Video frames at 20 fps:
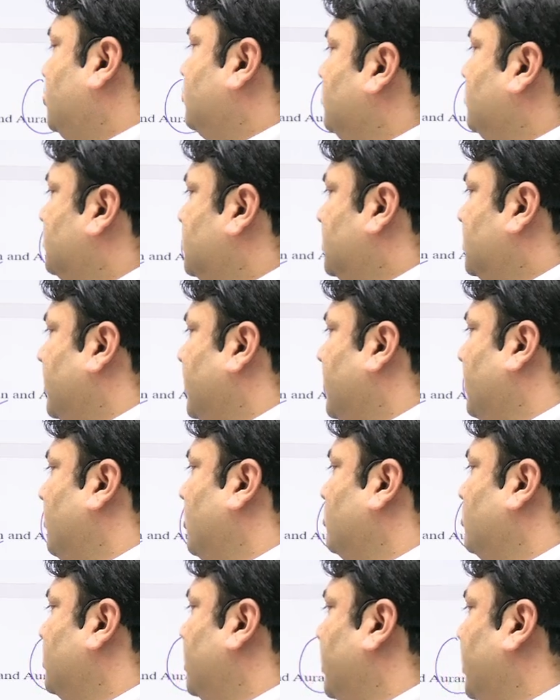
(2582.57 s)
study about the
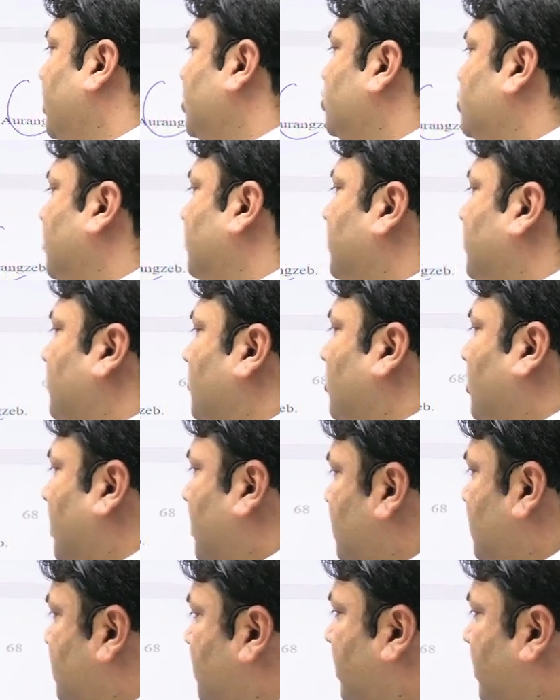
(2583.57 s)
nature of the Mughal
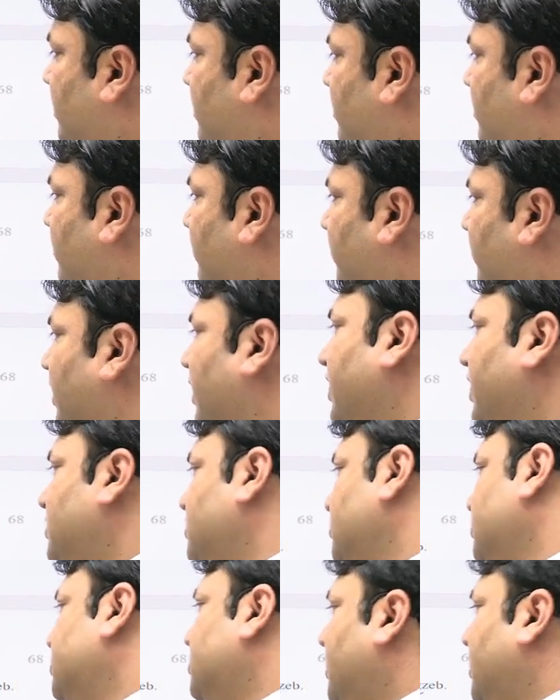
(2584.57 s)
state. We need to
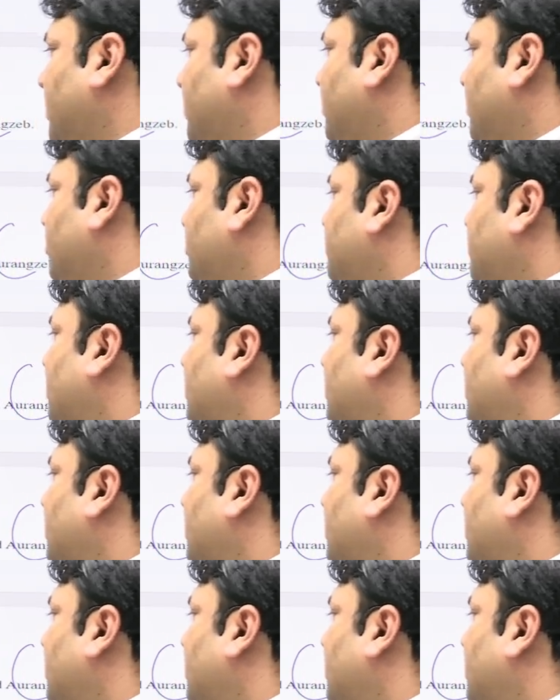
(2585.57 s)
study about the